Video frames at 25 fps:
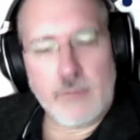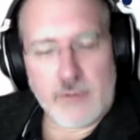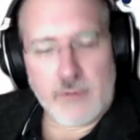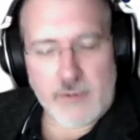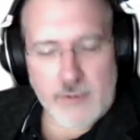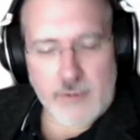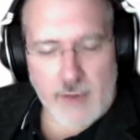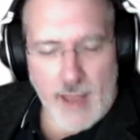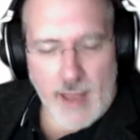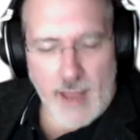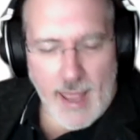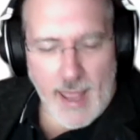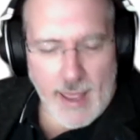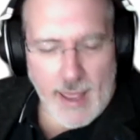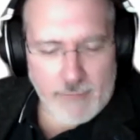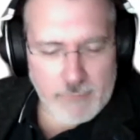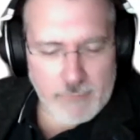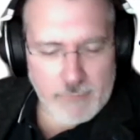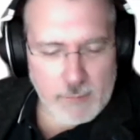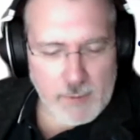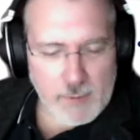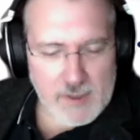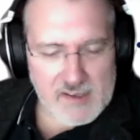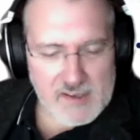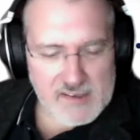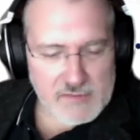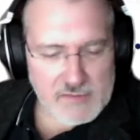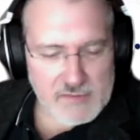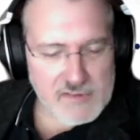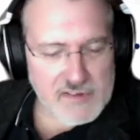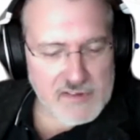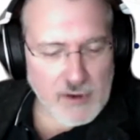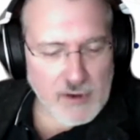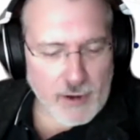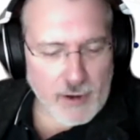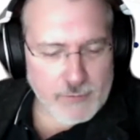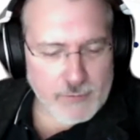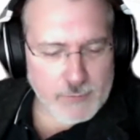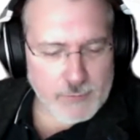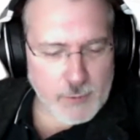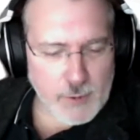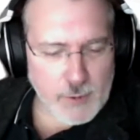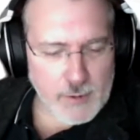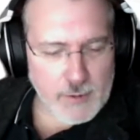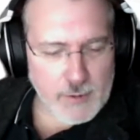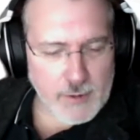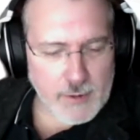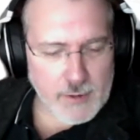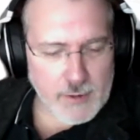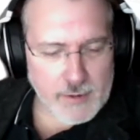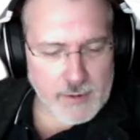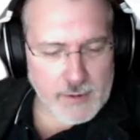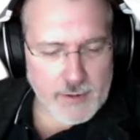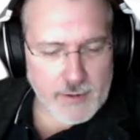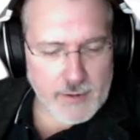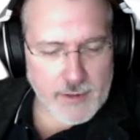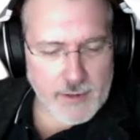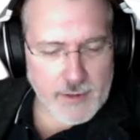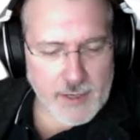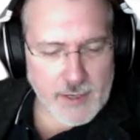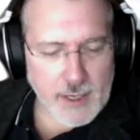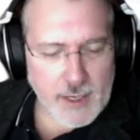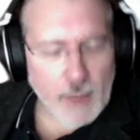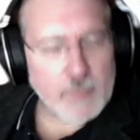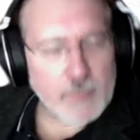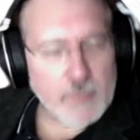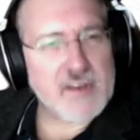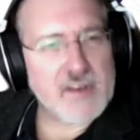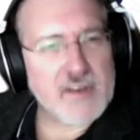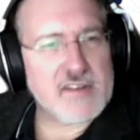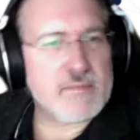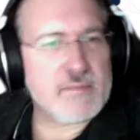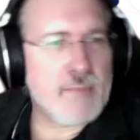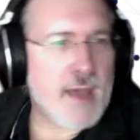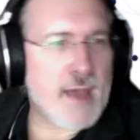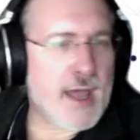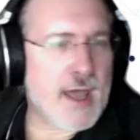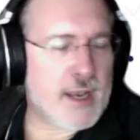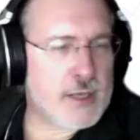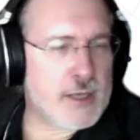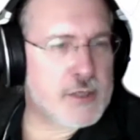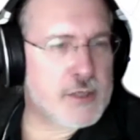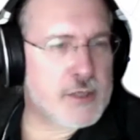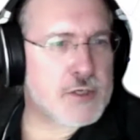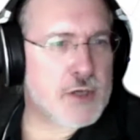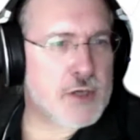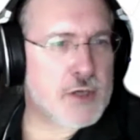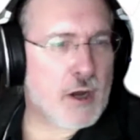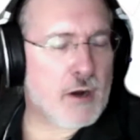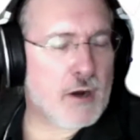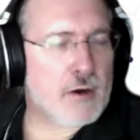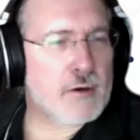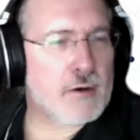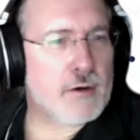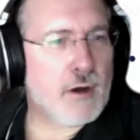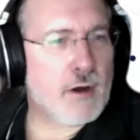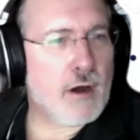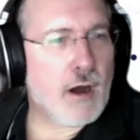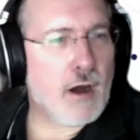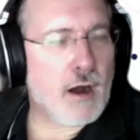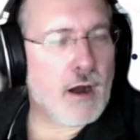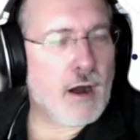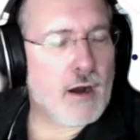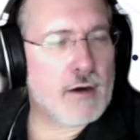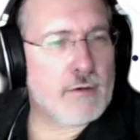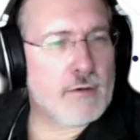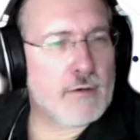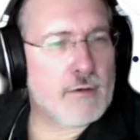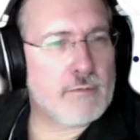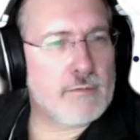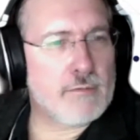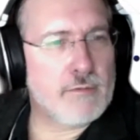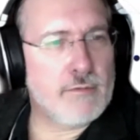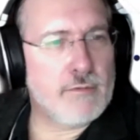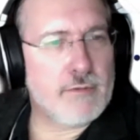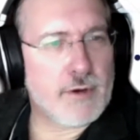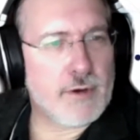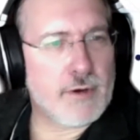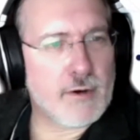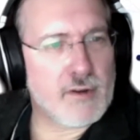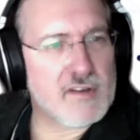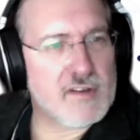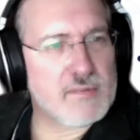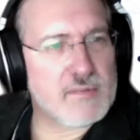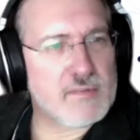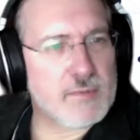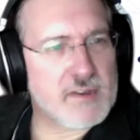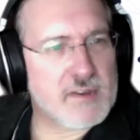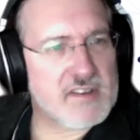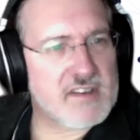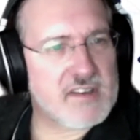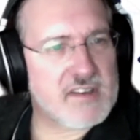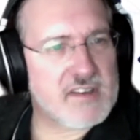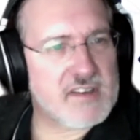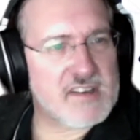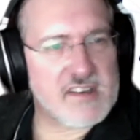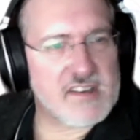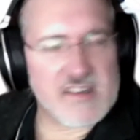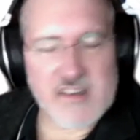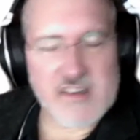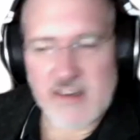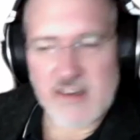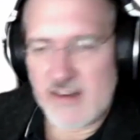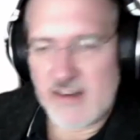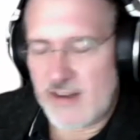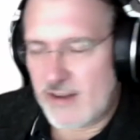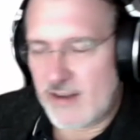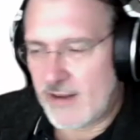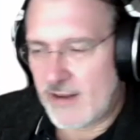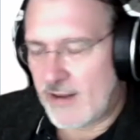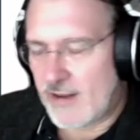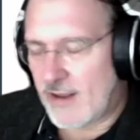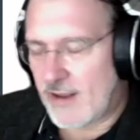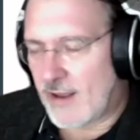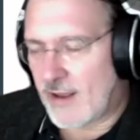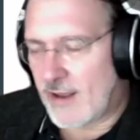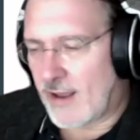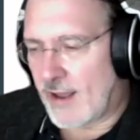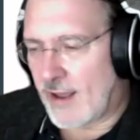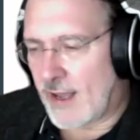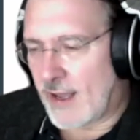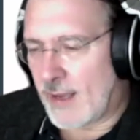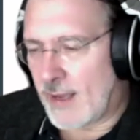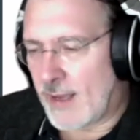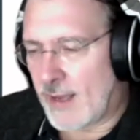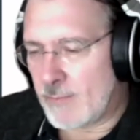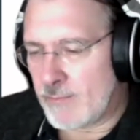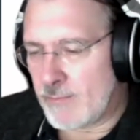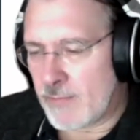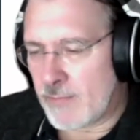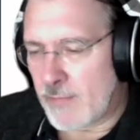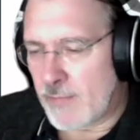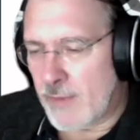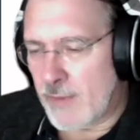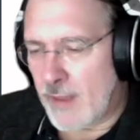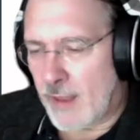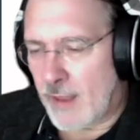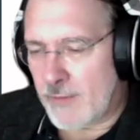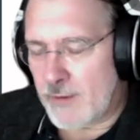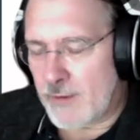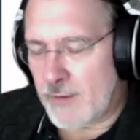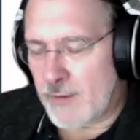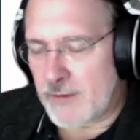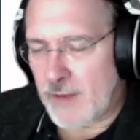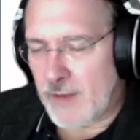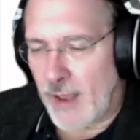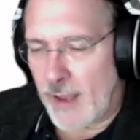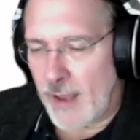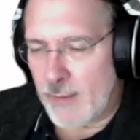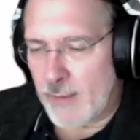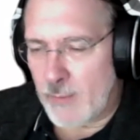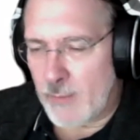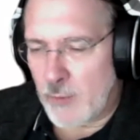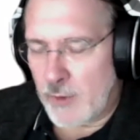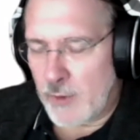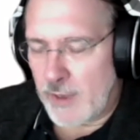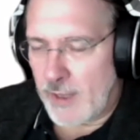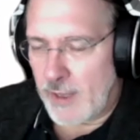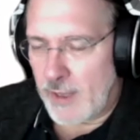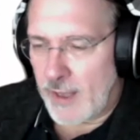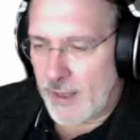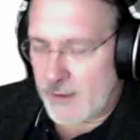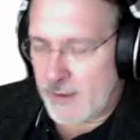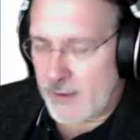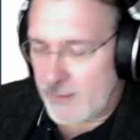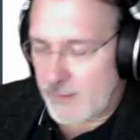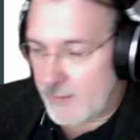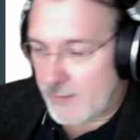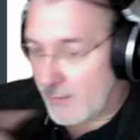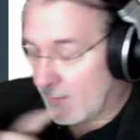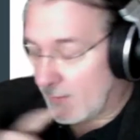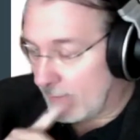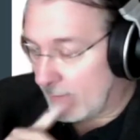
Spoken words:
have a piece of software that helped us manage our various businesses. At the time, we had an